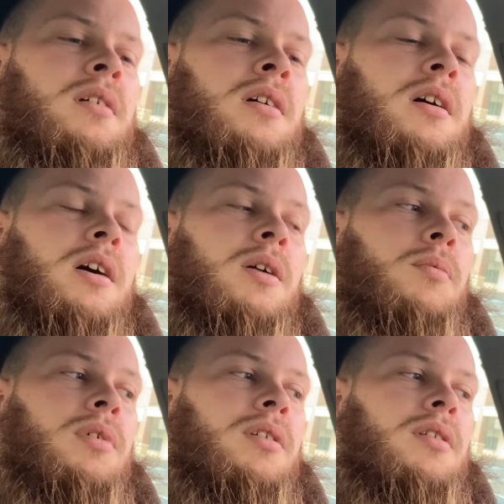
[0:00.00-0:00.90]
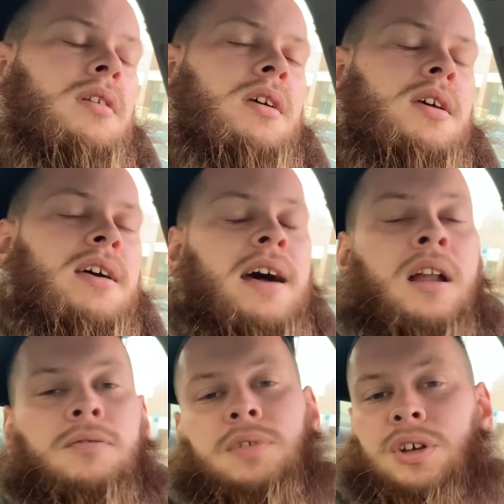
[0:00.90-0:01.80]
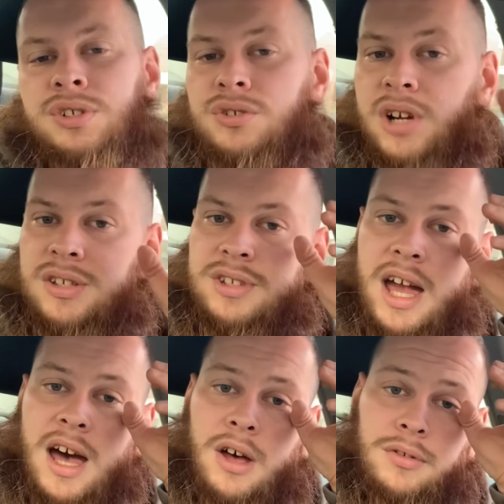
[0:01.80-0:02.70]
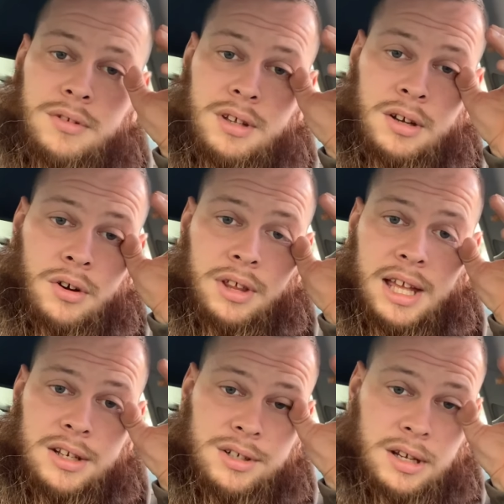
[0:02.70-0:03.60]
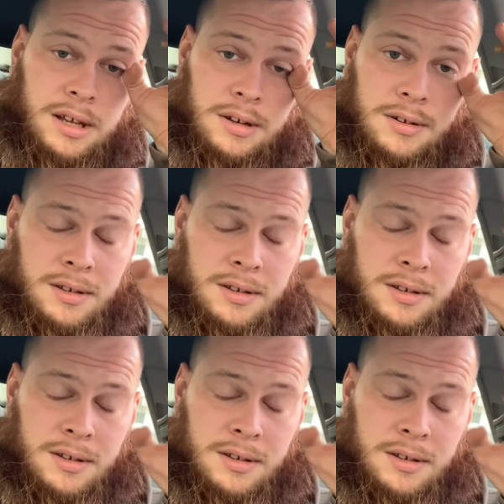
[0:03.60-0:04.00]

Um, when I don't feel stressed out and all that shit,